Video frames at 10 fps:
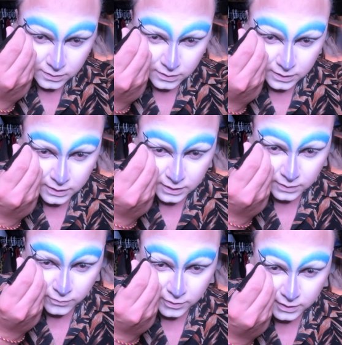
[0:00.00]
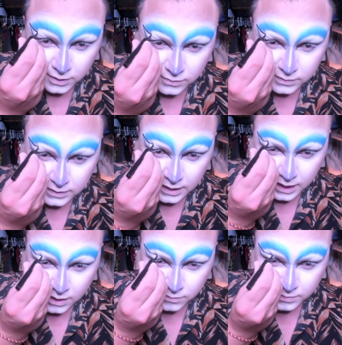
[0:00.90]
and I want to go
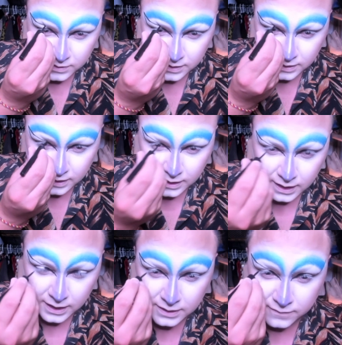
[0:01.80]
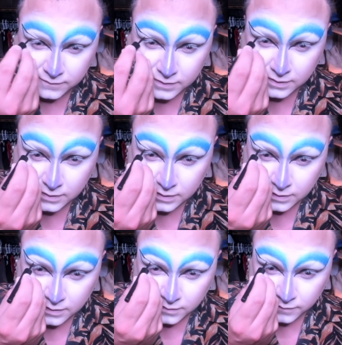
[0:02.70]
down, but then like kind of
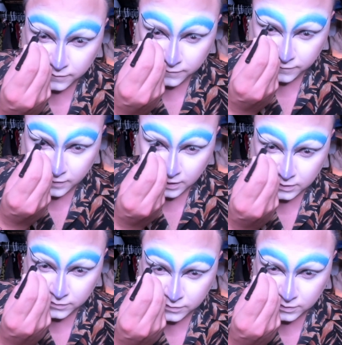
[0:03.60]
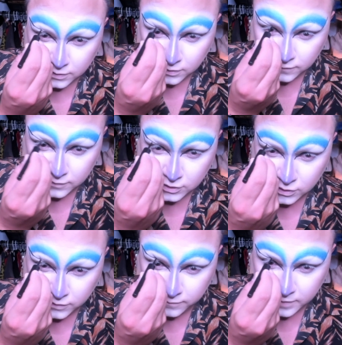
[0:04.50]
follow the curvature
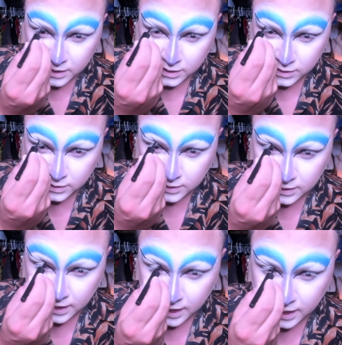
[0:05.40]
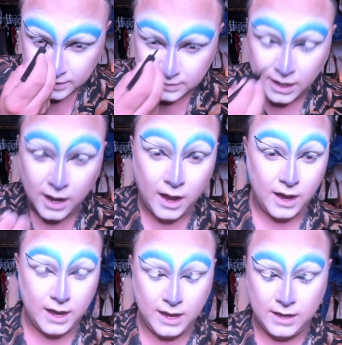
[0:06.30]
of my hooded ass
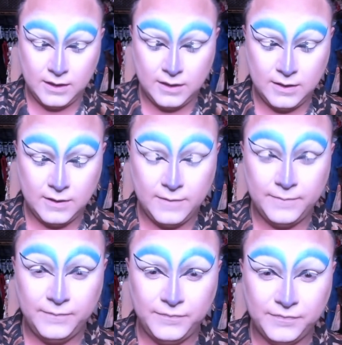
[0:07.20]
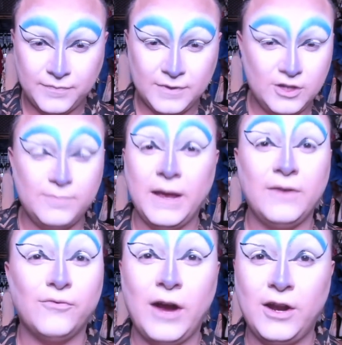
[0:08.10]
eye. Just
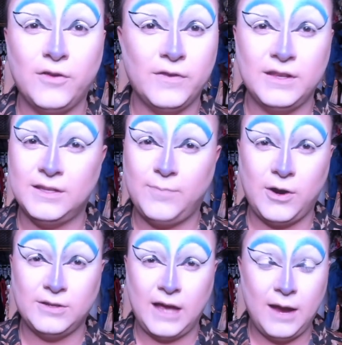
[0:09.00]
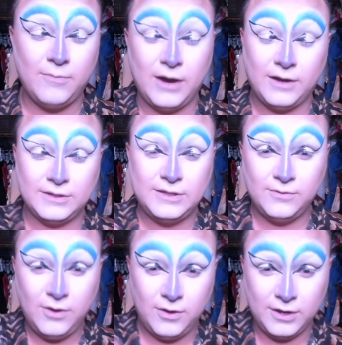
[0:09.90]
painting right over these sparse eyebrows too,
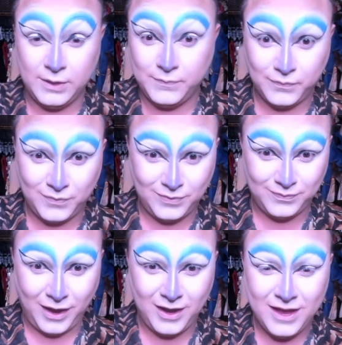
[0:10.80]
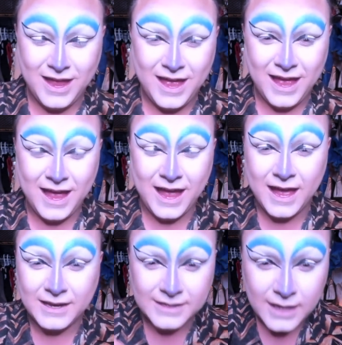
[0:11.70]
honey.
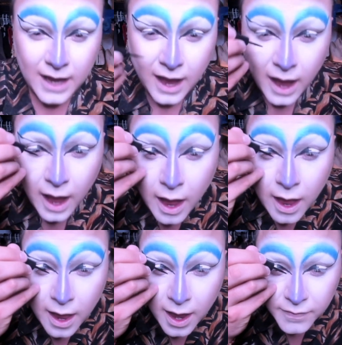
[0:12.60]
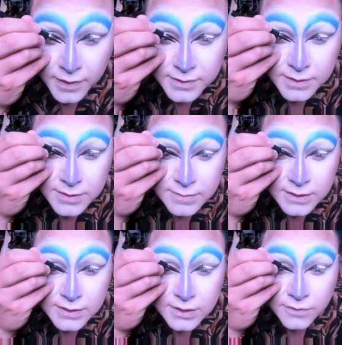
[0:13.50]
And then sometimes I'll
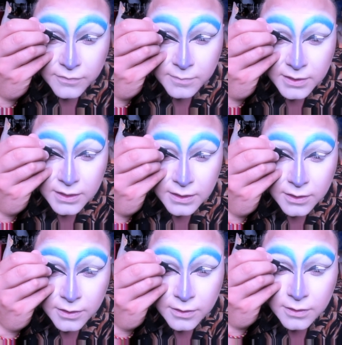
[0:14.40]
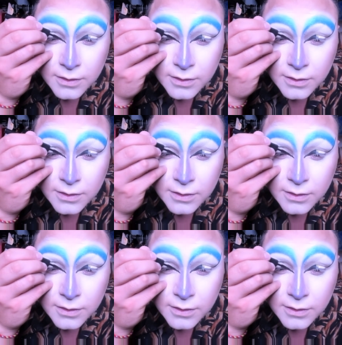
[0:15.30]
start from here.